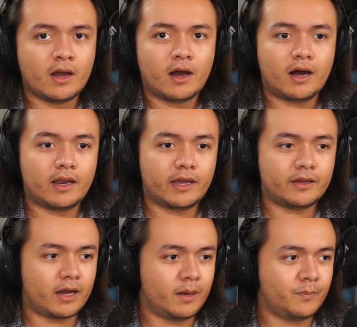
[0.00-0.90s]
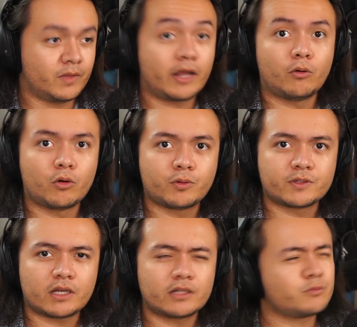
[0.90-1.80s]
are like um, like
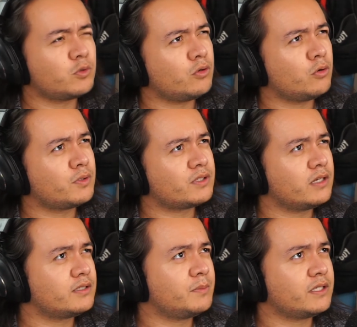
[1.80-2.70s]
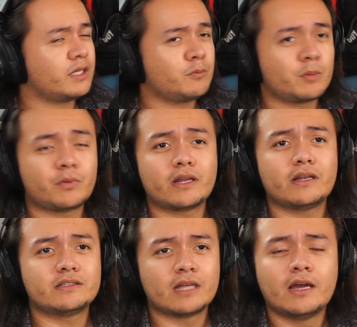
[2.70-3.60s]
awkward silence was awkward silence mixtape one but at
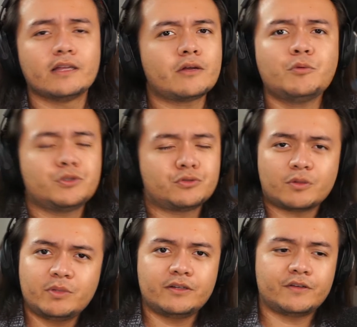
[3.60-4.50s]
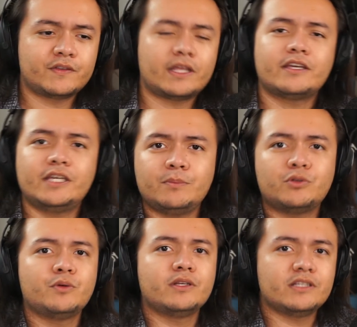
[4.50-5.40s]
least that was also completely different they keep
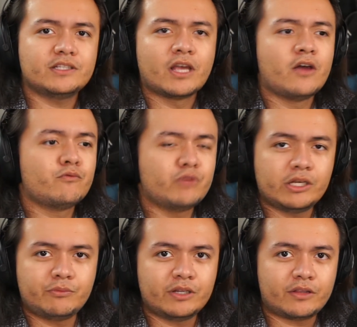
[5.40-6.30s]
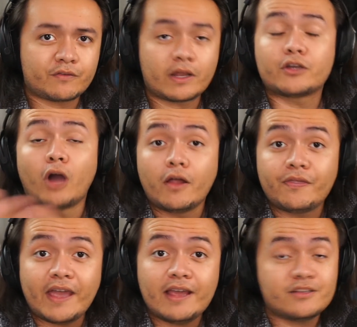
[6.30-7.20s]
doing these really really different like Gone
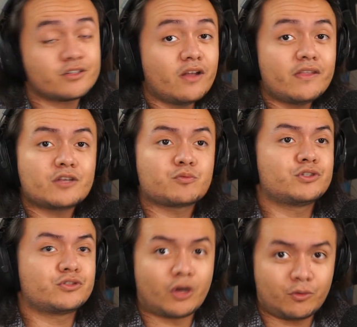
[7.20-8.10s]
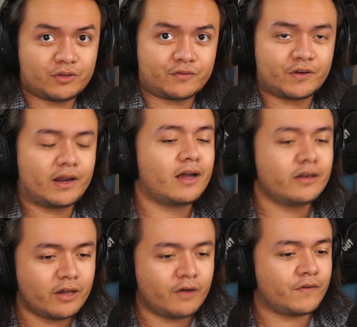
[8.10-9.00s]
Days Gone Days was so different I
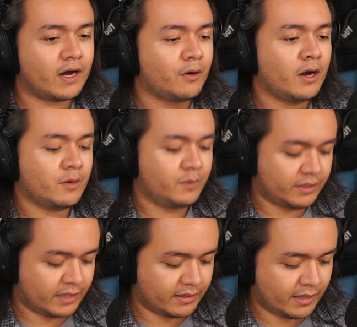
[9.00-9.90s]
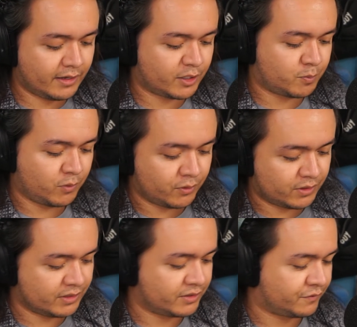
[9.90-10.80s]
love how we they, they explore
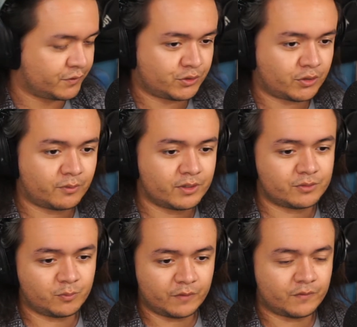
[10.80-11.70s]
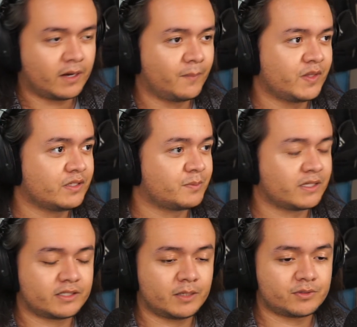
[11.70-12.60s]
these different genres with um, these
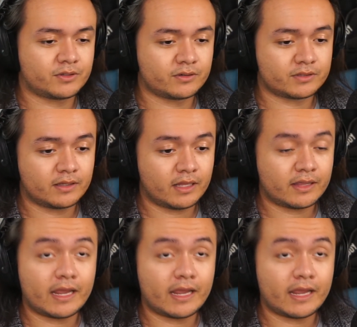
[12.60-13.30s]
mixtape songs and that they